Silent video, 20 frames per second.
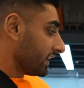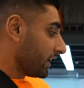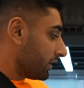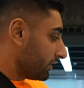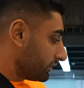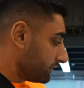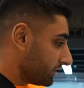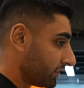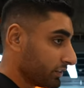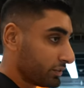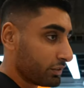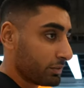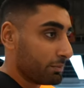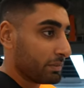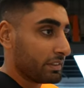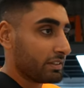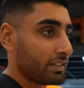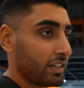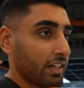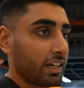out. So it should
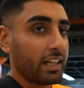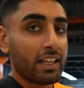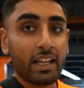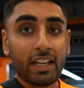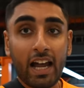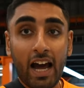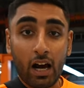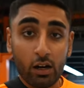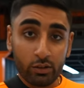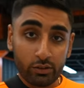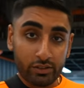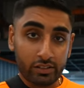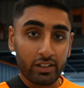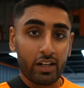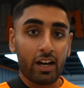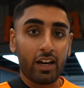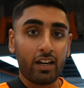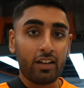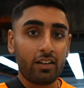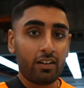be sick. And then
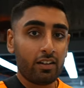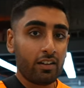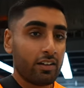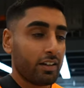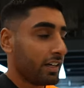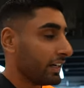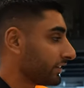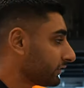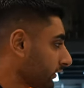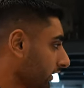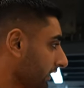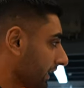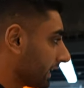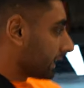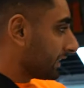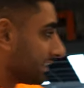outside, it's got like